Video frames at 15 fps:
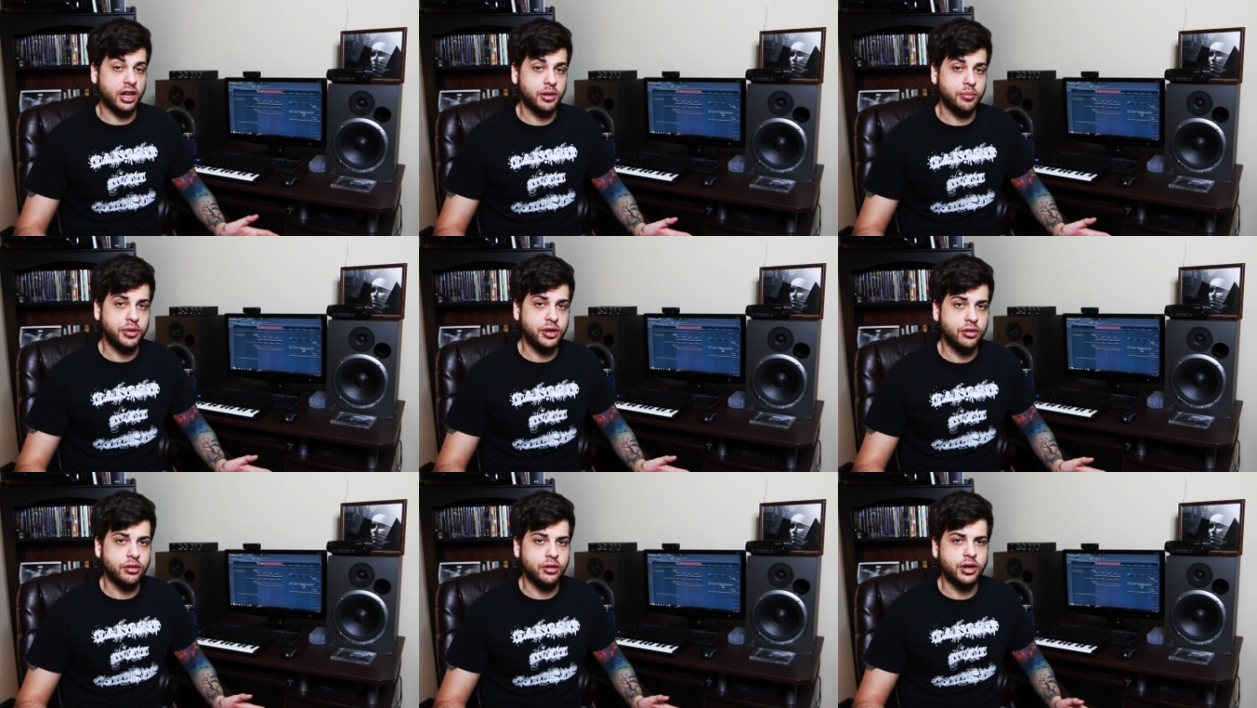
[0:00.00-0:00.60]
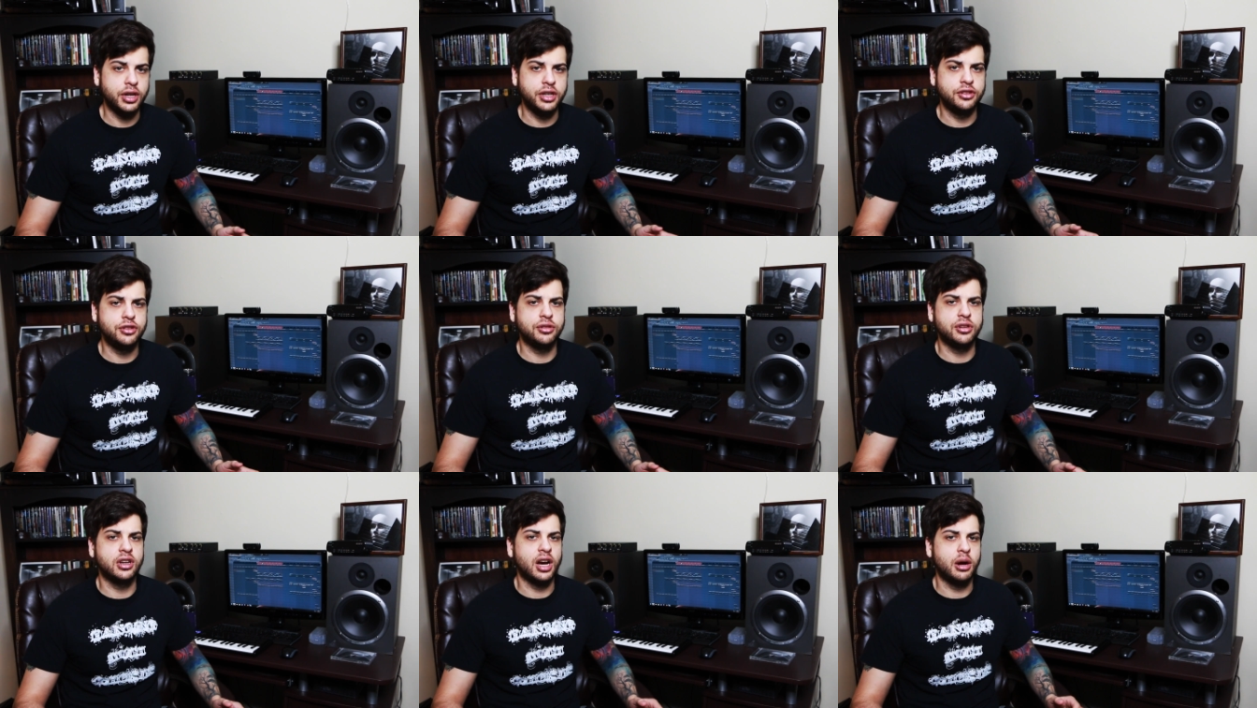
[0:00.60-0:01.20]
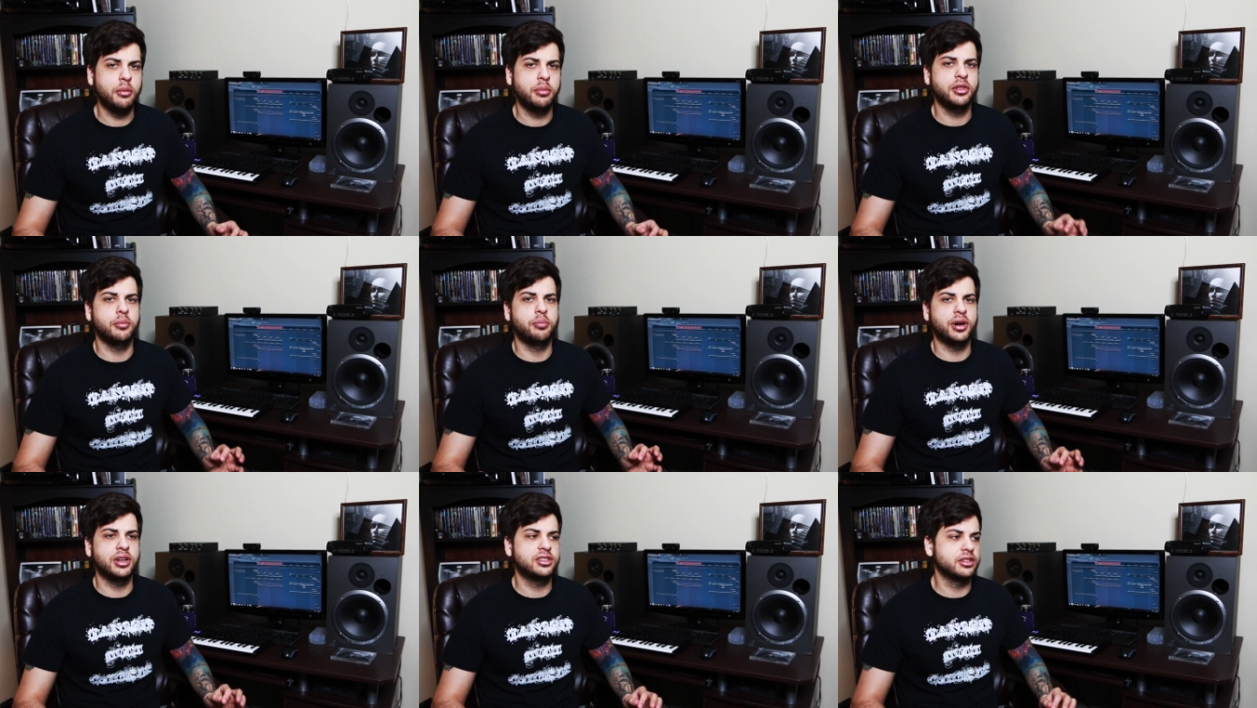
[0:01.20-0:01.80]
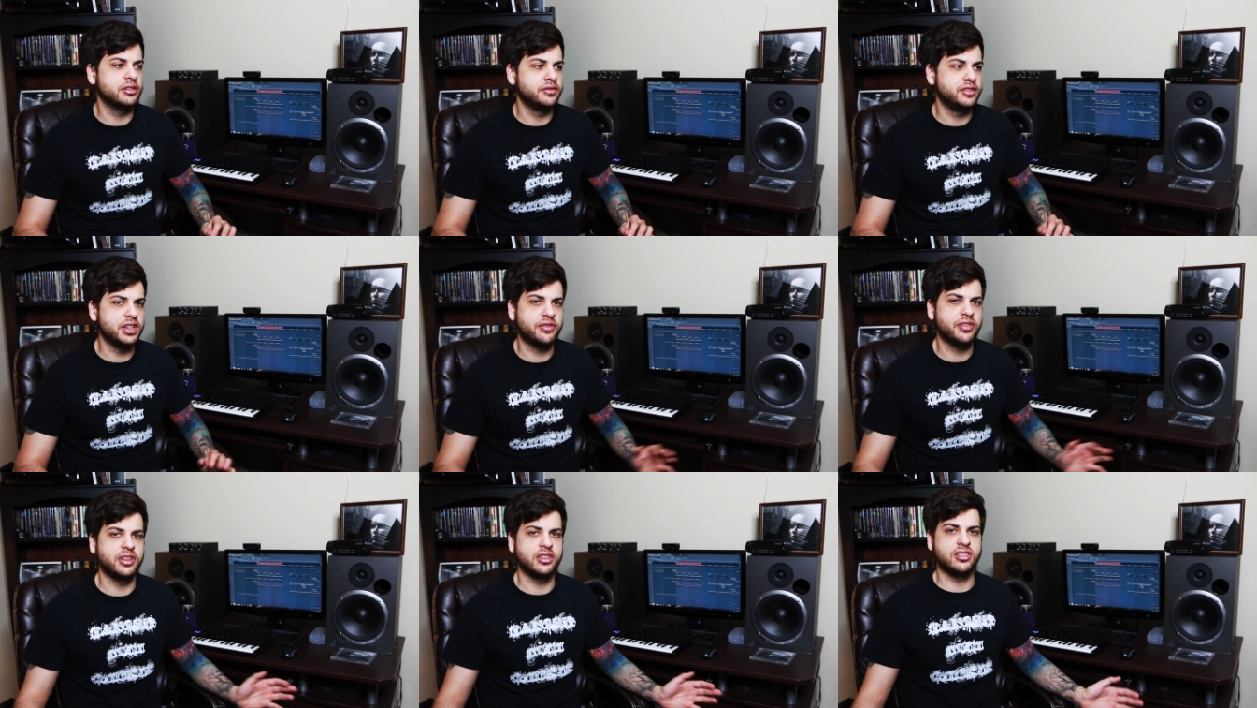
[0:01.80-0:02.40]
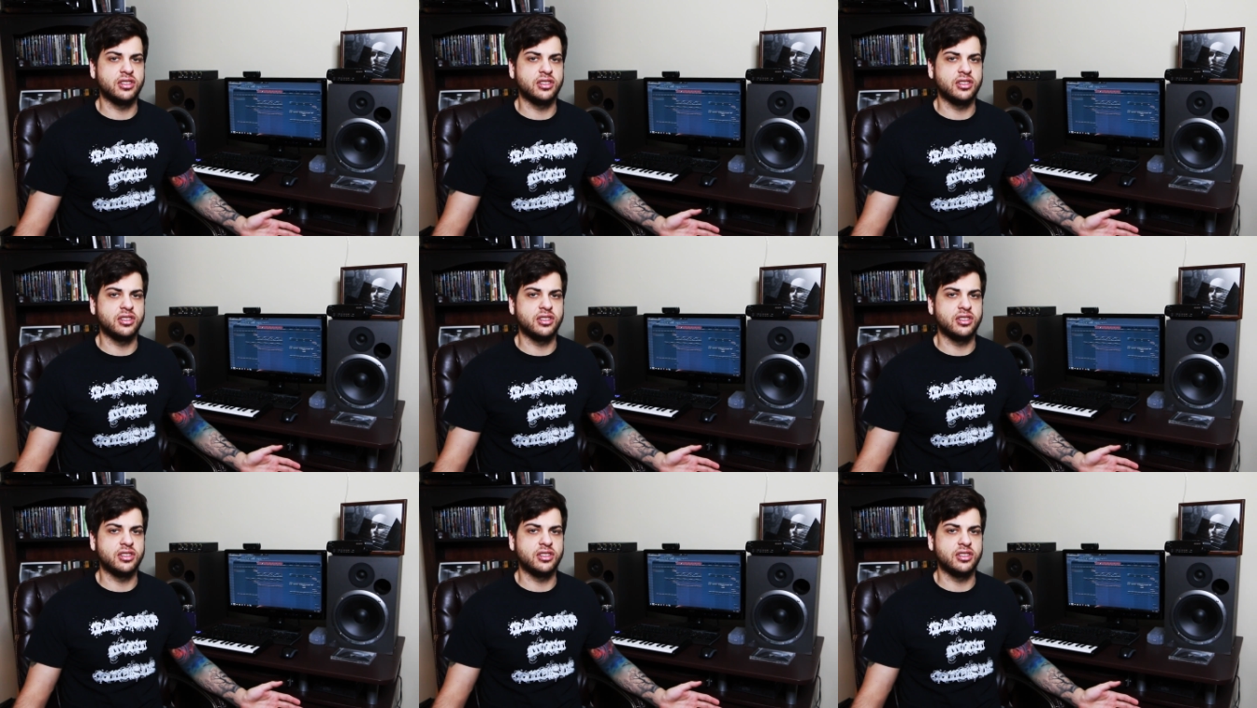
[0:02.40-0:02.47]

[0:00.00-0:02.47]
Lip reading: a computer is you can come up with a bunch of different